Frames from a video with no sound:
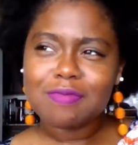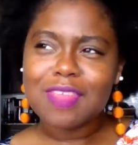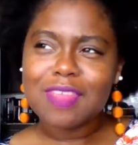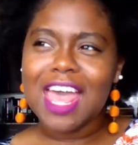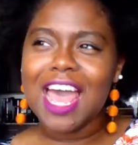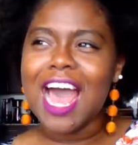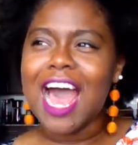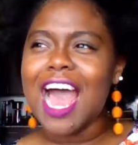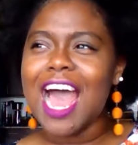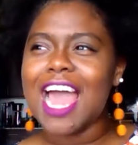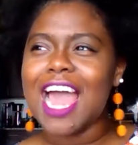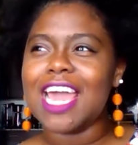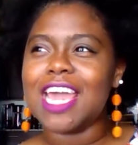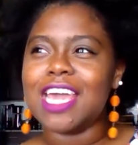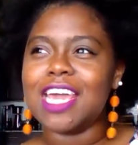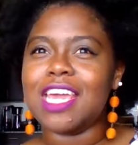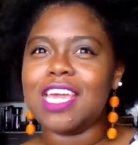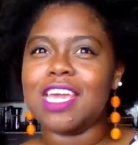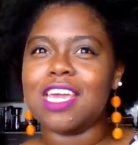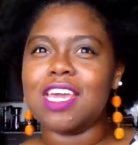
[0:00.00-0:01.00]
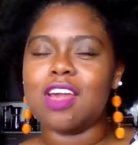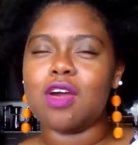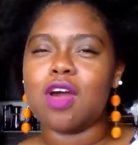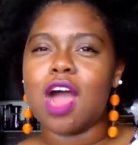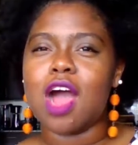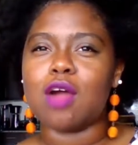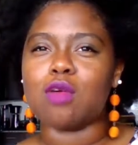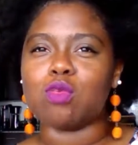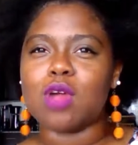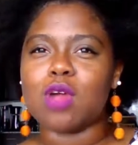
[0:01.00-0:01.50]
I
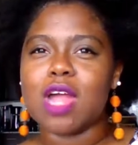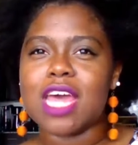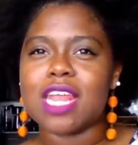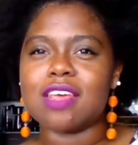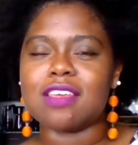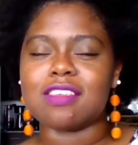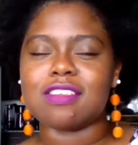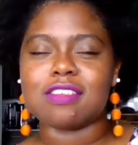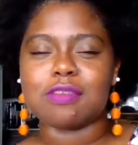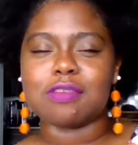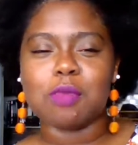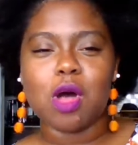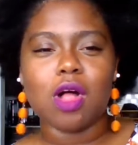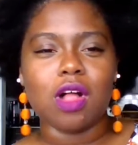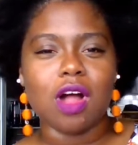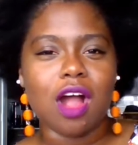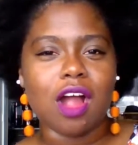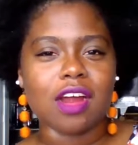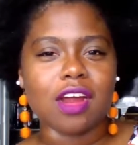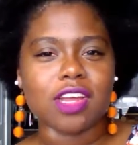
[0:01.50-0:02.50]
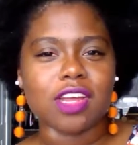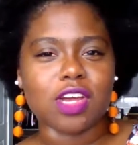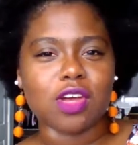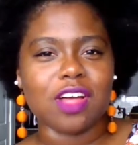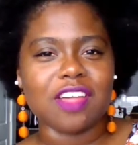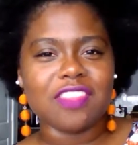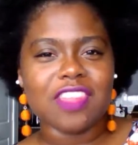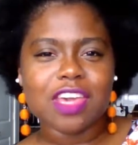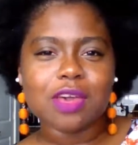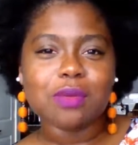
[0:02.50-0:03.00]
read a small article,
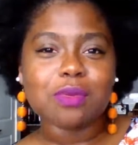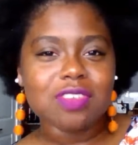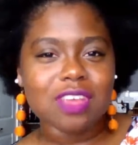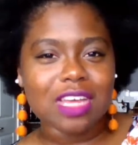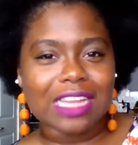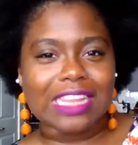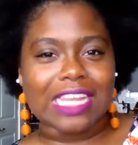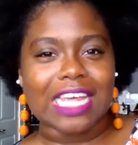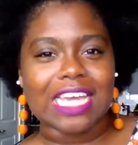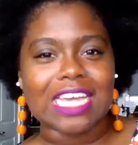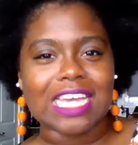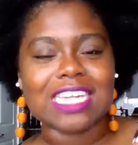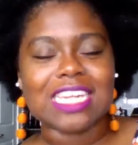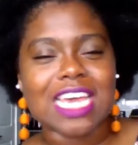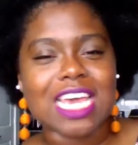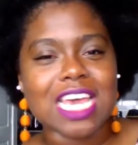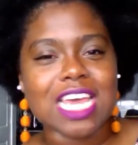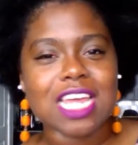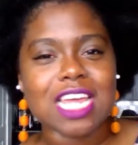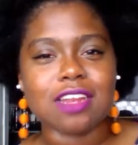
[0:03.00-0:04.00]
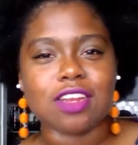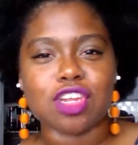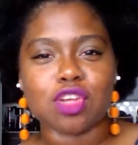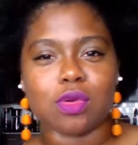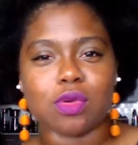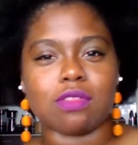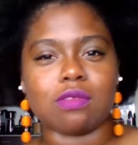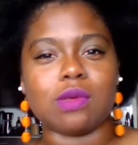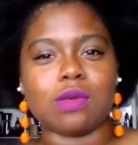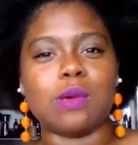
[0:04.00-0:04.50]
I think it was on LinkedIn 2
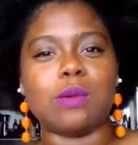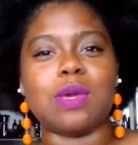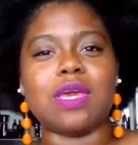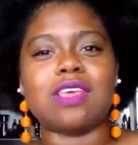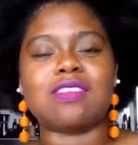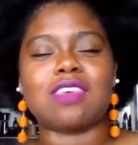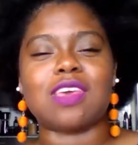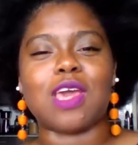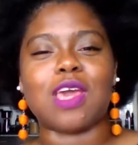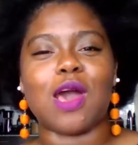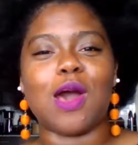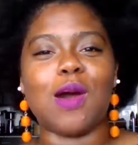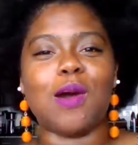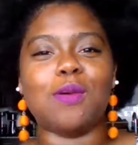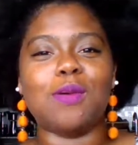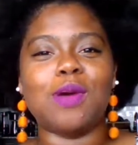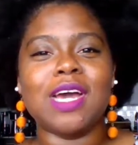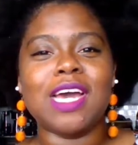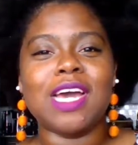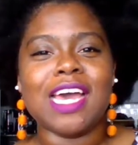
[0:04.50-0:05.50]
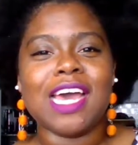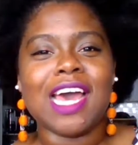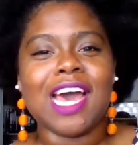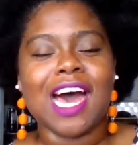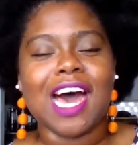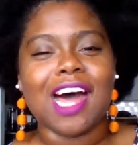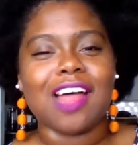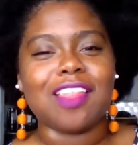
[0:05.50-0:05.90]
or 3 weeks ago. The